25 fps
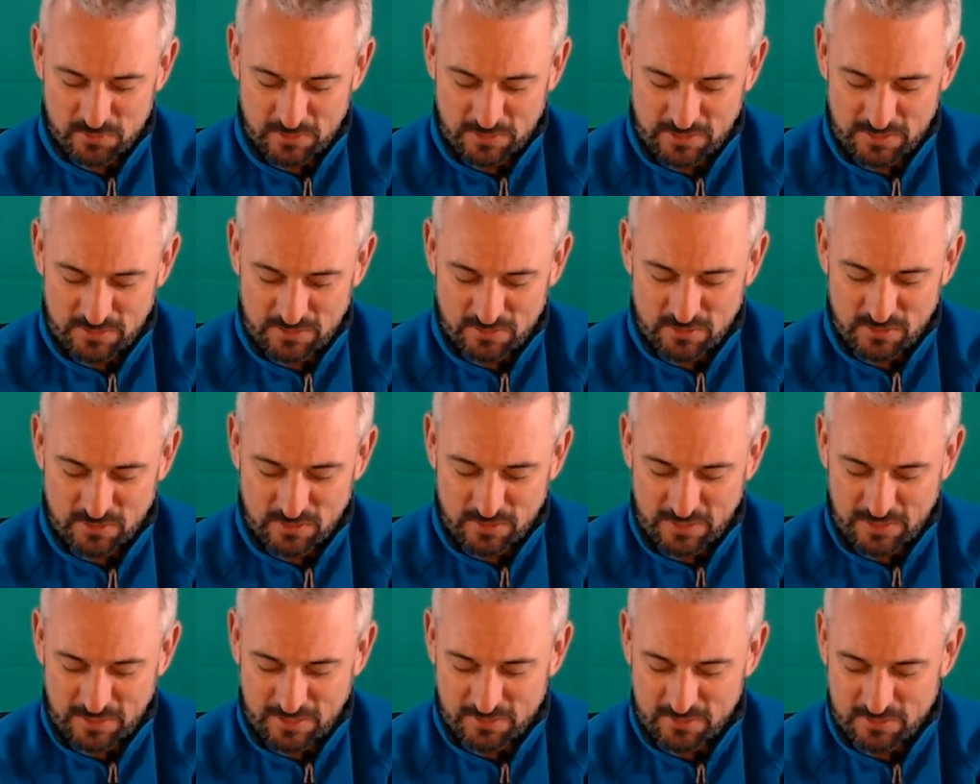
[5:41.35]
into
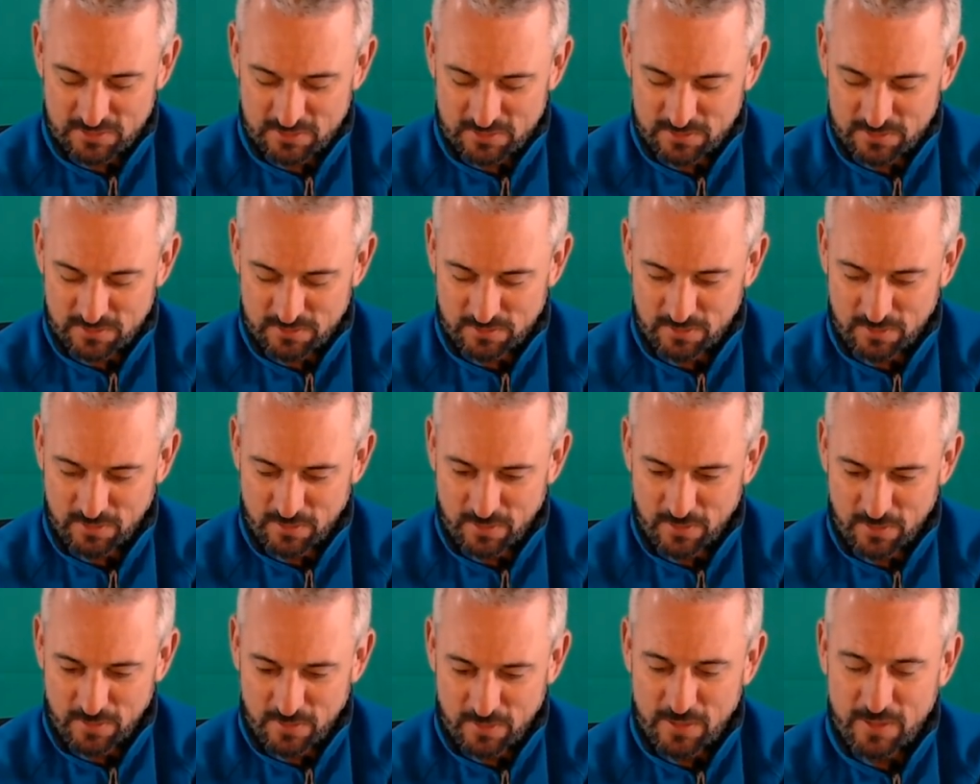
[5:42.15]
this.
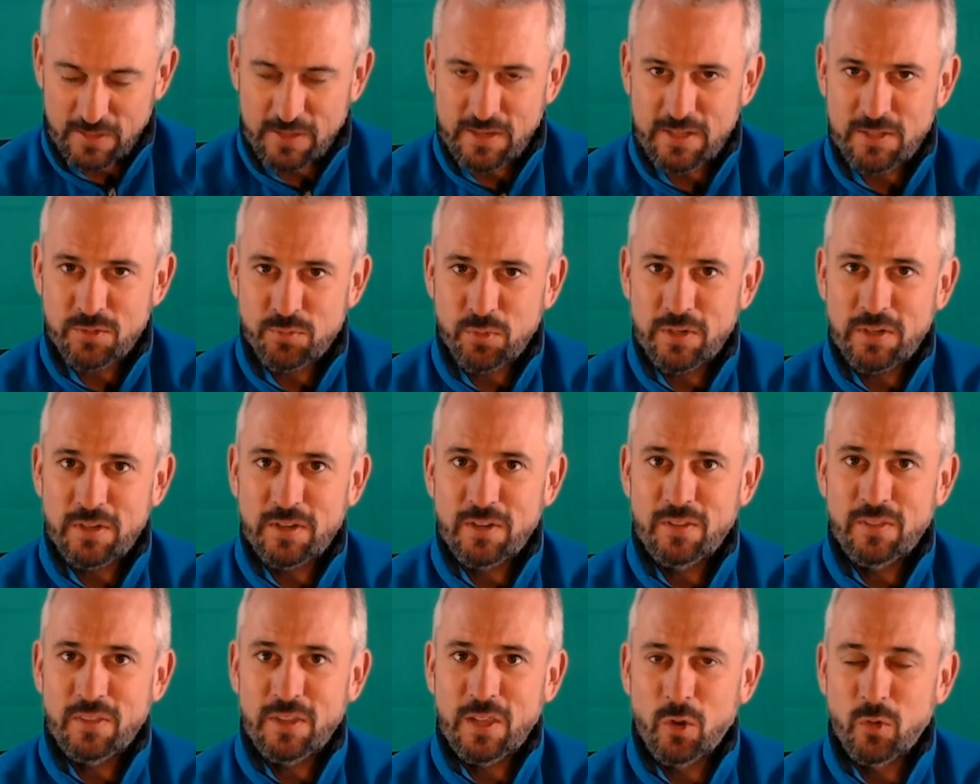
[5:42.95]
It is written in
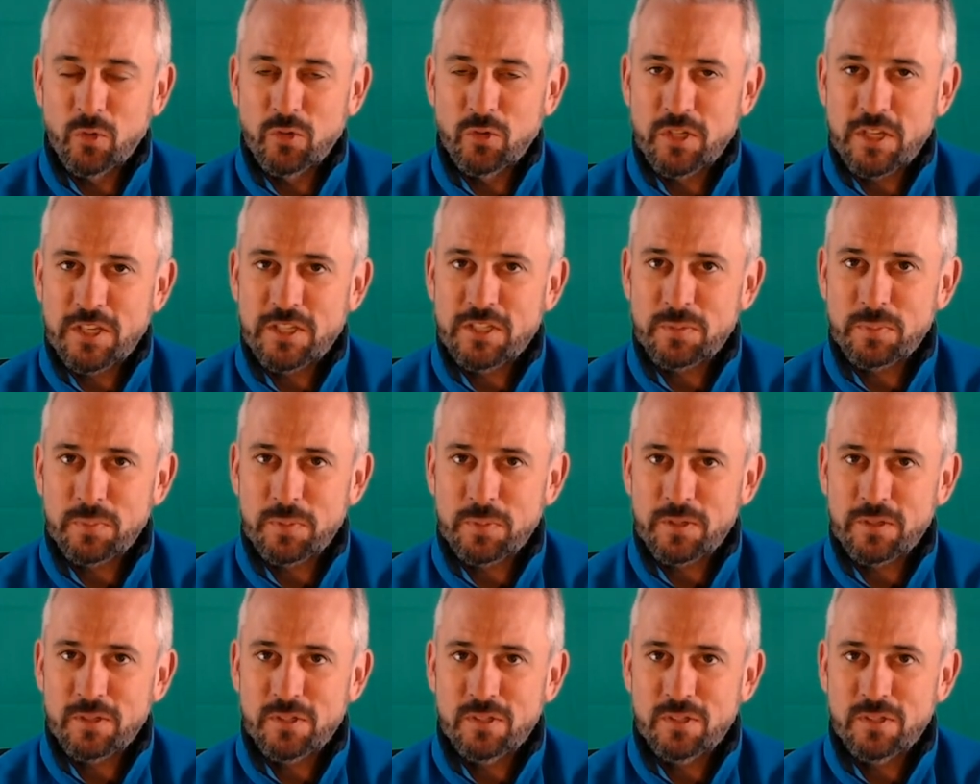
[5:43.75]
the Old Testament.